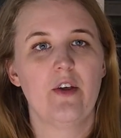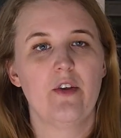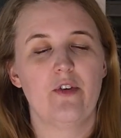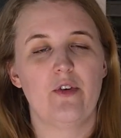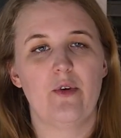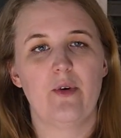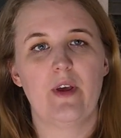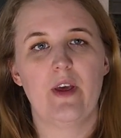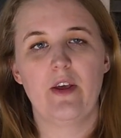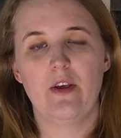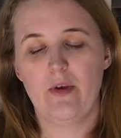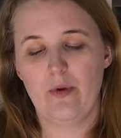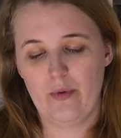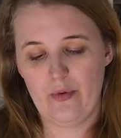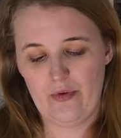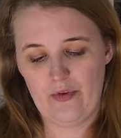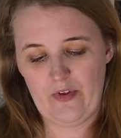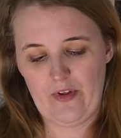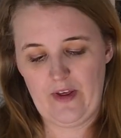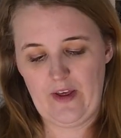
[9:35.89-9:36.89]
So you can
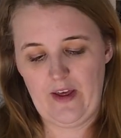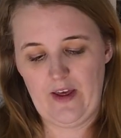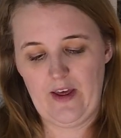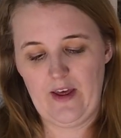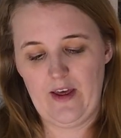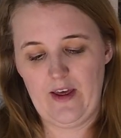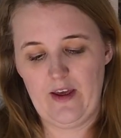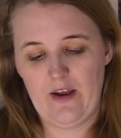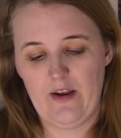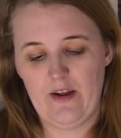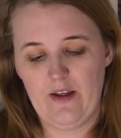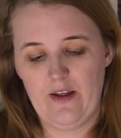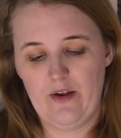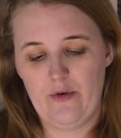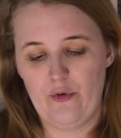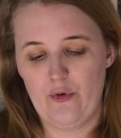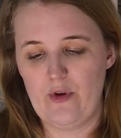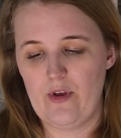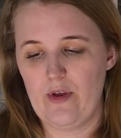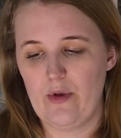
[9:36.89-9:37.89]
use a
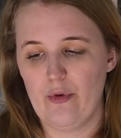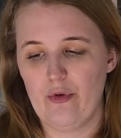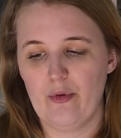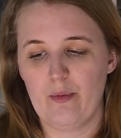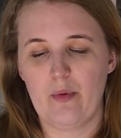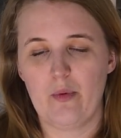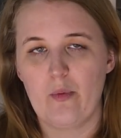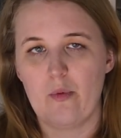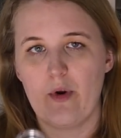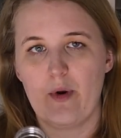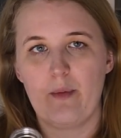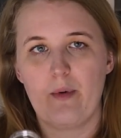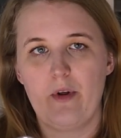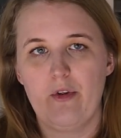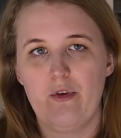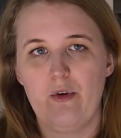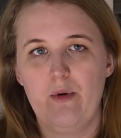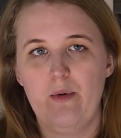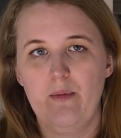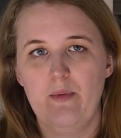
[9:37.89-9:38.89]
reusable water
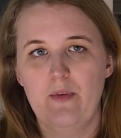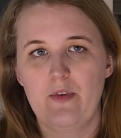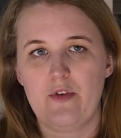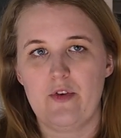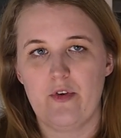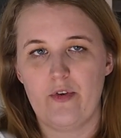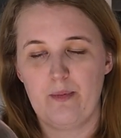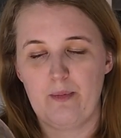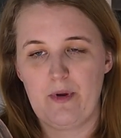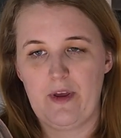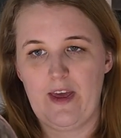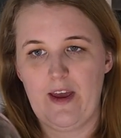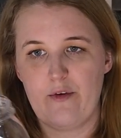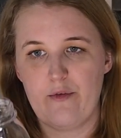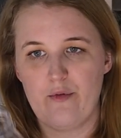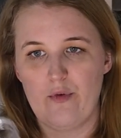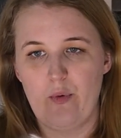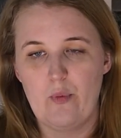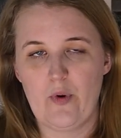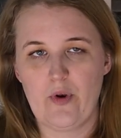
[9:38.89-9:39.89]
bottle, just be
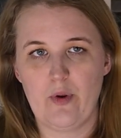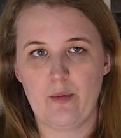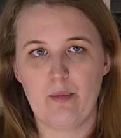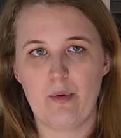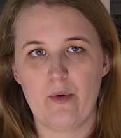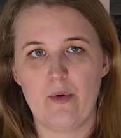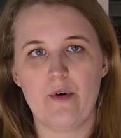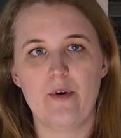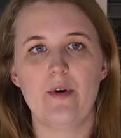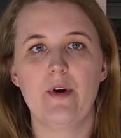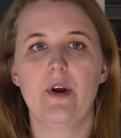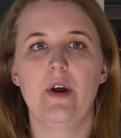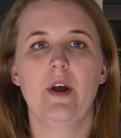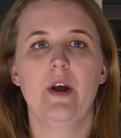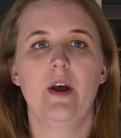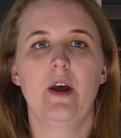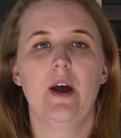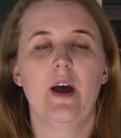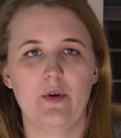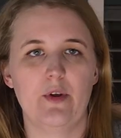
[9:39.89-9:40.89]
careful when you pour.
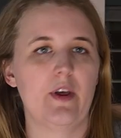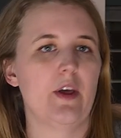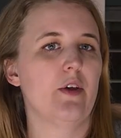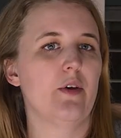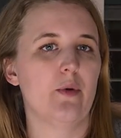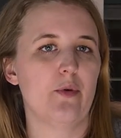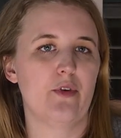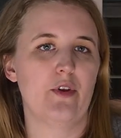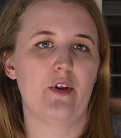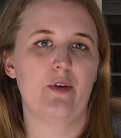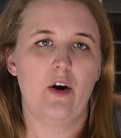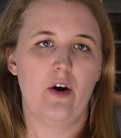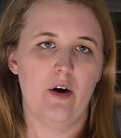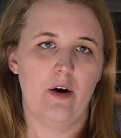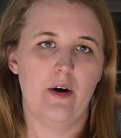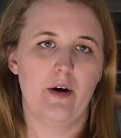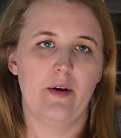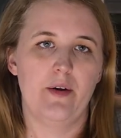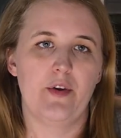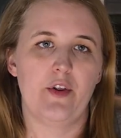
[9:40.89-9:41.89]
Or you can use
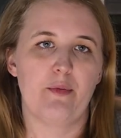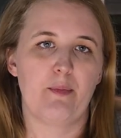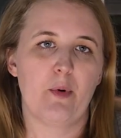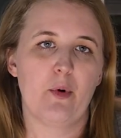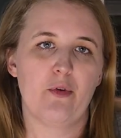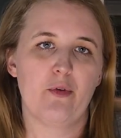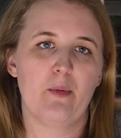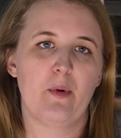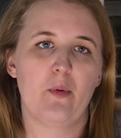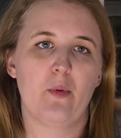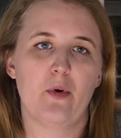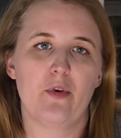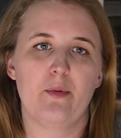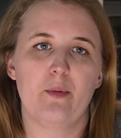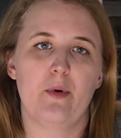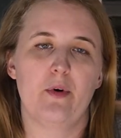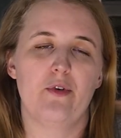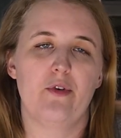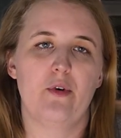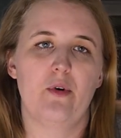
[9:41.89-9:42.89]
a disposable
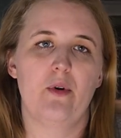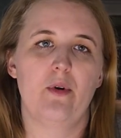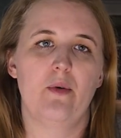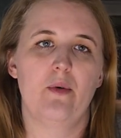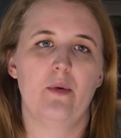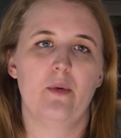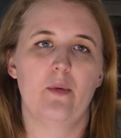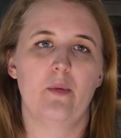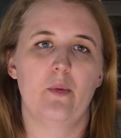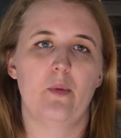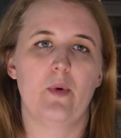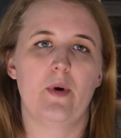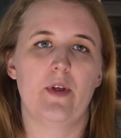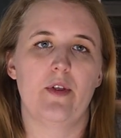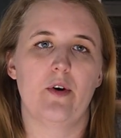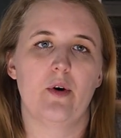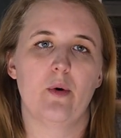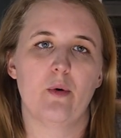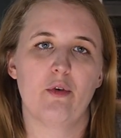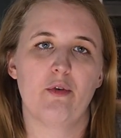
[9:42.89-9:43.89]
water bottle
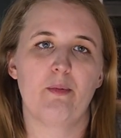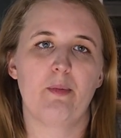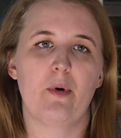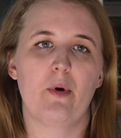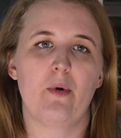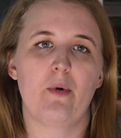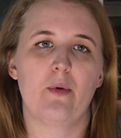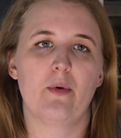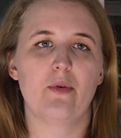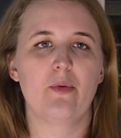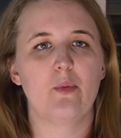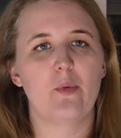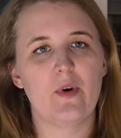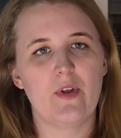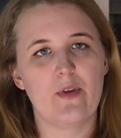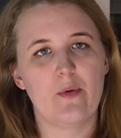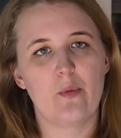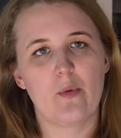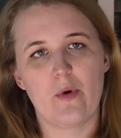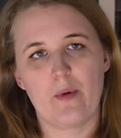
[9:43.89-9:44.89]
with a hose poked
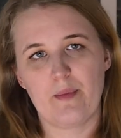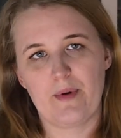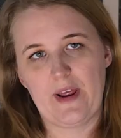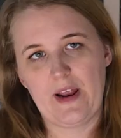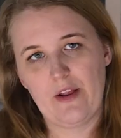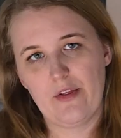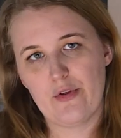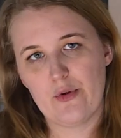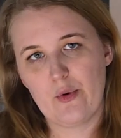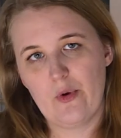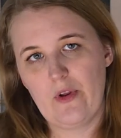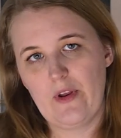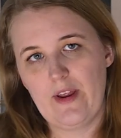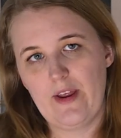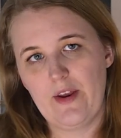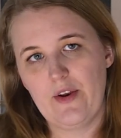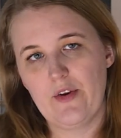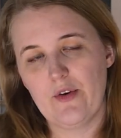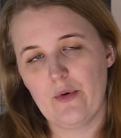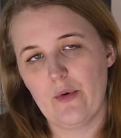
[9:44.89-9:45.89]
with a warm nail through
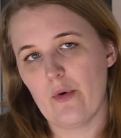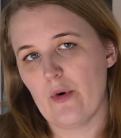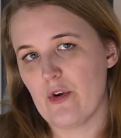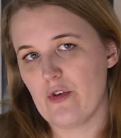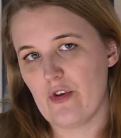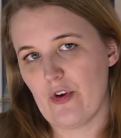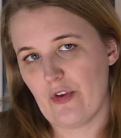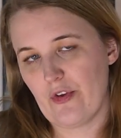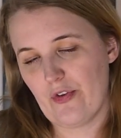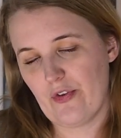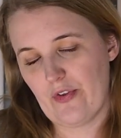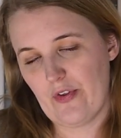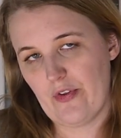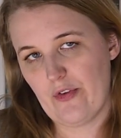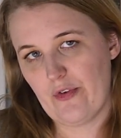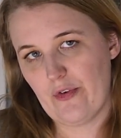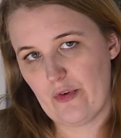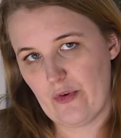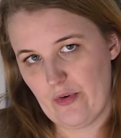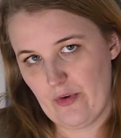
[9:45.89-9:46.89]
lid, or just
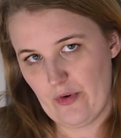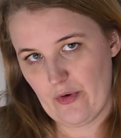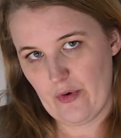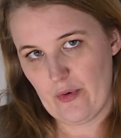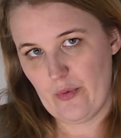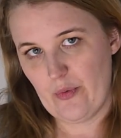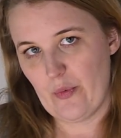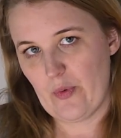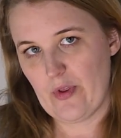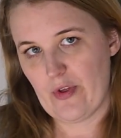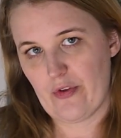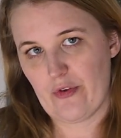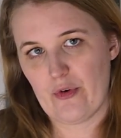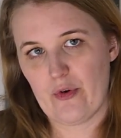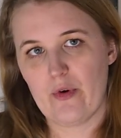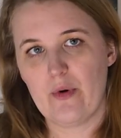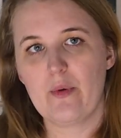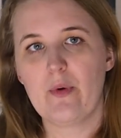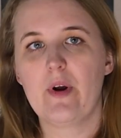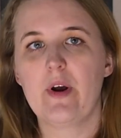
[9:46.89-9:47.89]
screwed with a
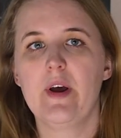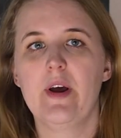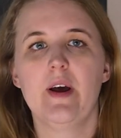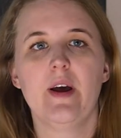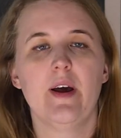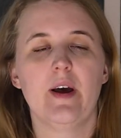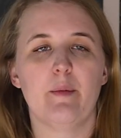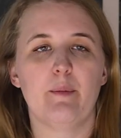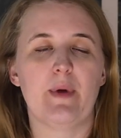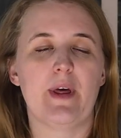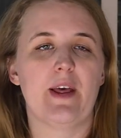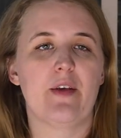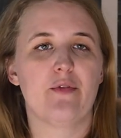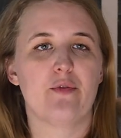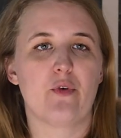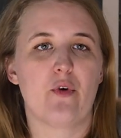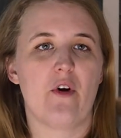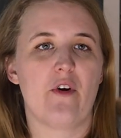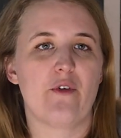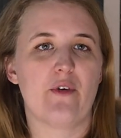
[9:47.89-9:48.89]
screw. Makes
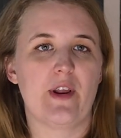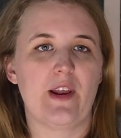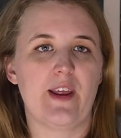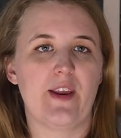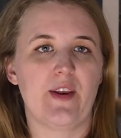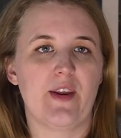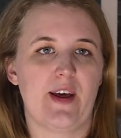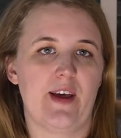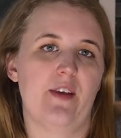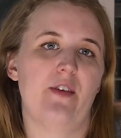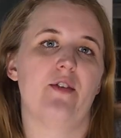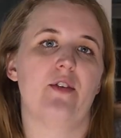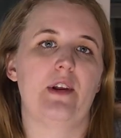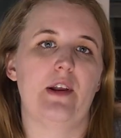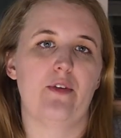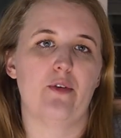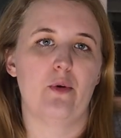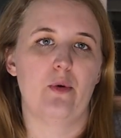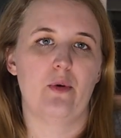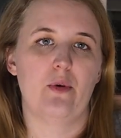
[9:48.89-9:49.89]
for a really nice
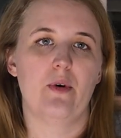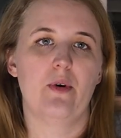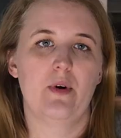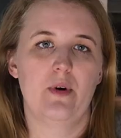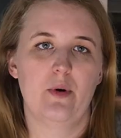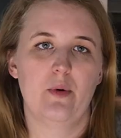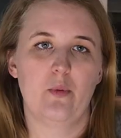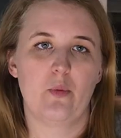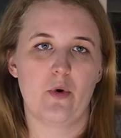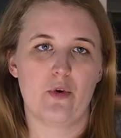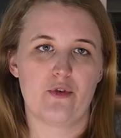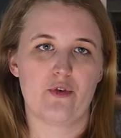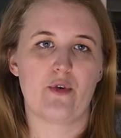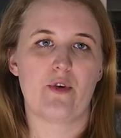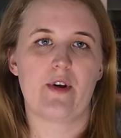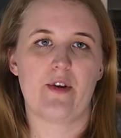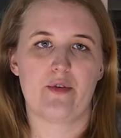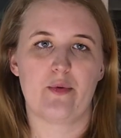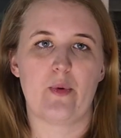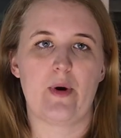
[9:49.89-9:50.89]
little
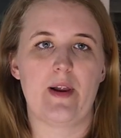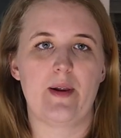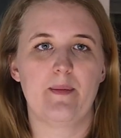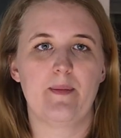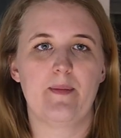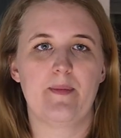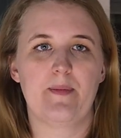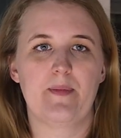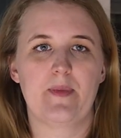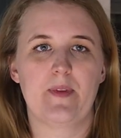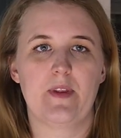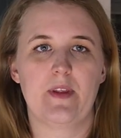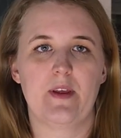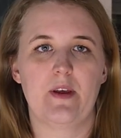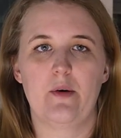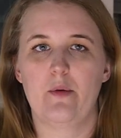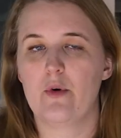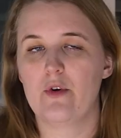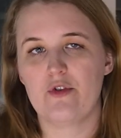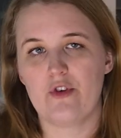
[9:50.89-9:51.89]
water as well.
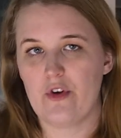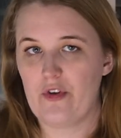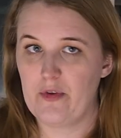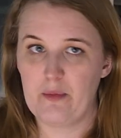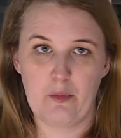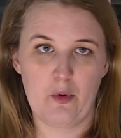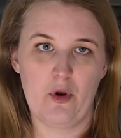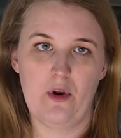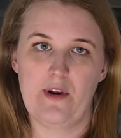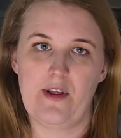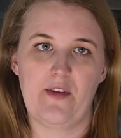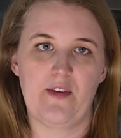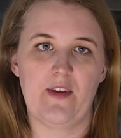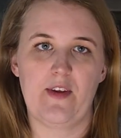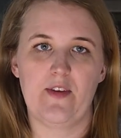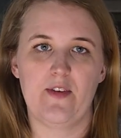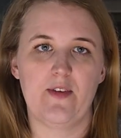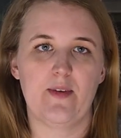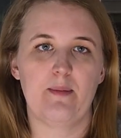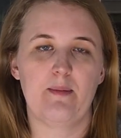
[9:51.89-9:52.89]
Or just a bottle as
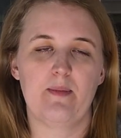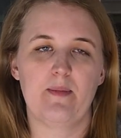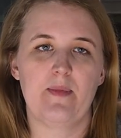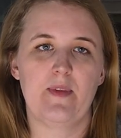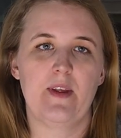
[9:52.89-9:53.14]
is.